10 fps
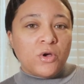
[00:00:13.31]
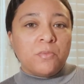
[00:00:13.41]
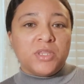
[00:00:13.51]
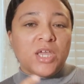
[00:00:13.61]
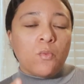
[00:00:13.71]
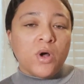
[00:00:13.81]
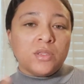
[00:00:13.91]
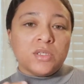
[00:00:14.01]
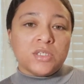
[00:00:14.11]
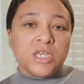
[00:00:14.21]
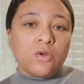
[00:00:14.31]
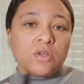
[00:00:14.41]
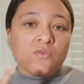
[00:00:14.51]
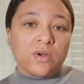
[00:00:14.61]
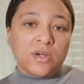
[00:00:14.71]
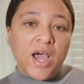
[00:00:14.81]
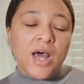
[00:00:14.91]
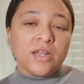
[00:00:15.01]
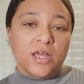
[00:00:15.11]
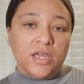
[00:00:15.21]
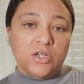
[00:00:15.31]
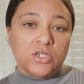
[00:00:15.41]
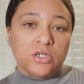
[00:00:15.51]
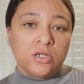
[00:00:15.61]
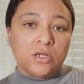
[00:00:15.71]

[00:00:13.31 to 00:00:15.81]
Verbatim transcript: but they want the secrets for knowledge